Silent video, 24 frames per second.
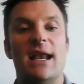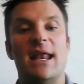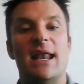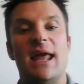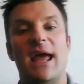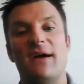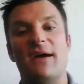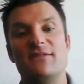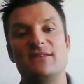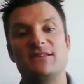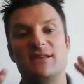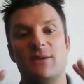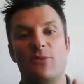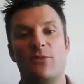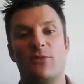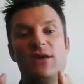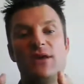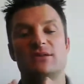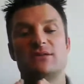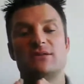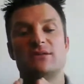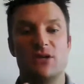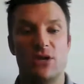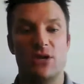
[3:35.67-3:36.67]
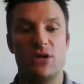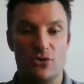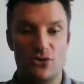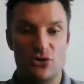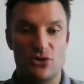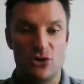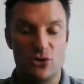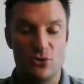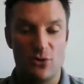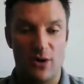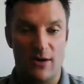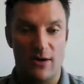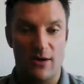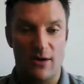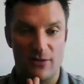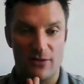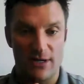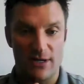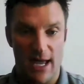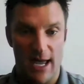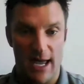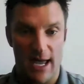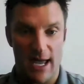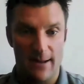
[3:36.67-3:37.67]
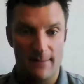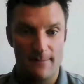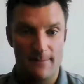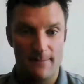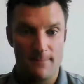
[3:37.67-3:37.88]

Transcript: and have some things to go to every day.